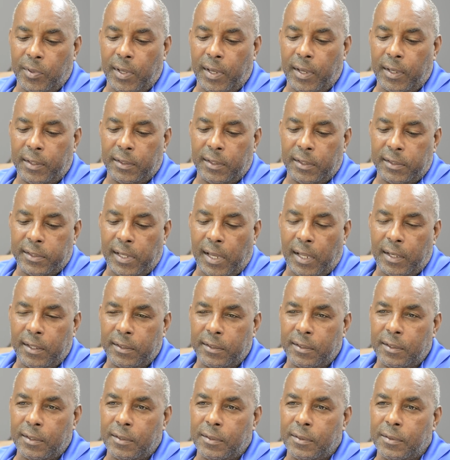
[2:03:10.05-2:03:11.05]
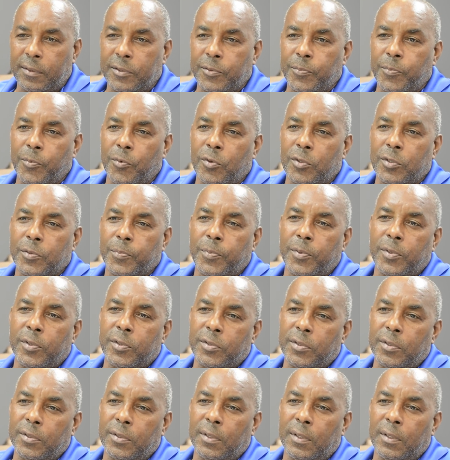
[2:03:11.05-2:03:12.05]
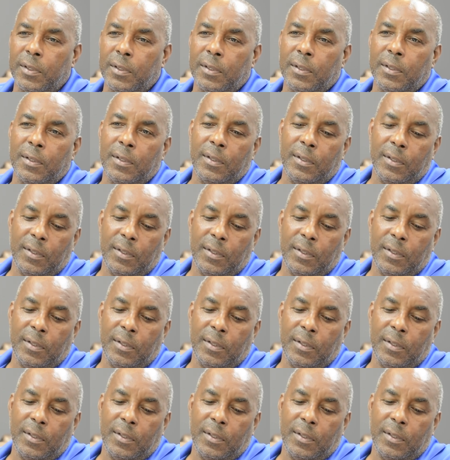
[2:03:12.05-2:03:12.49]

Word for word: that the talented sports person